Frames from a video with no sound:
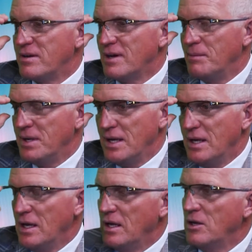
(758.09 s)
time. But
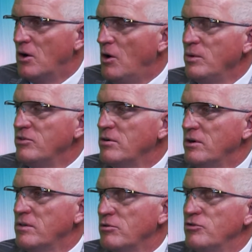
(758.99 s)
you always hear
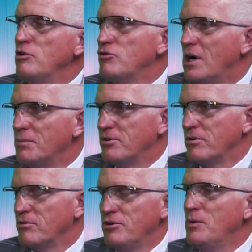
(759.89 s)
there's no jobs here,
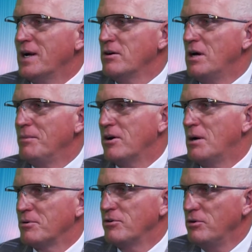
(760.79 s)
there's no economic
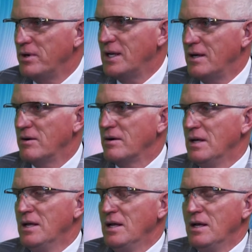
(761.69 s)
opportunity here.
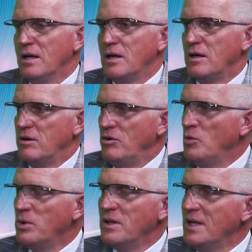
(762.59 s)
You
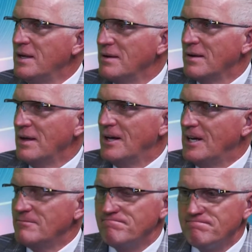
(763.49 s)
really,
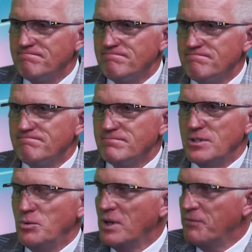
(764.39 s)

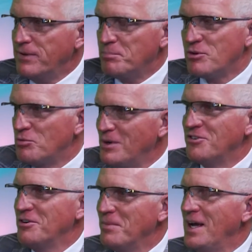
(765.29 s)
you really flipped a
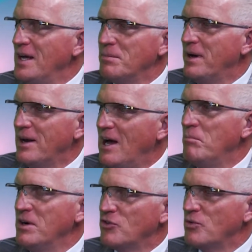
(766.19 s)
switch in my head about how
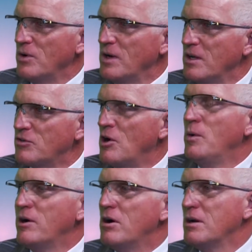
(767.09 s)
much is
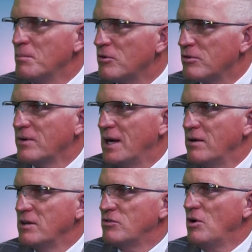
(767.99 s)
going on in Mercer
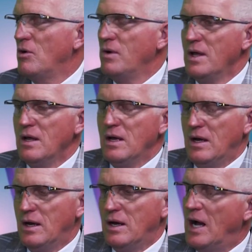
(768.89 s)
County. So
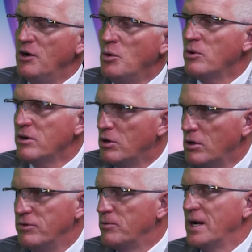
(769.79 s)
I know we're in
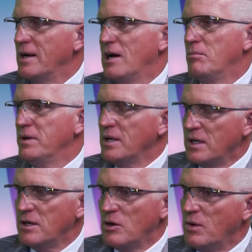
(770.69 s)
COVID right now, but
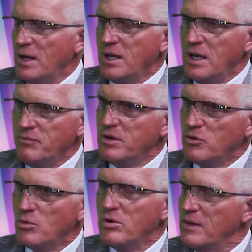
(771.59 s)
even
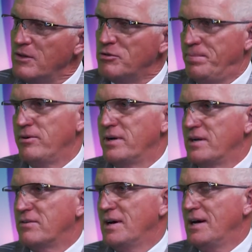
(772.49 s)
during this period
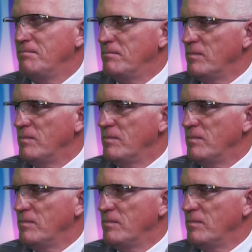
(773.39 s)
of time,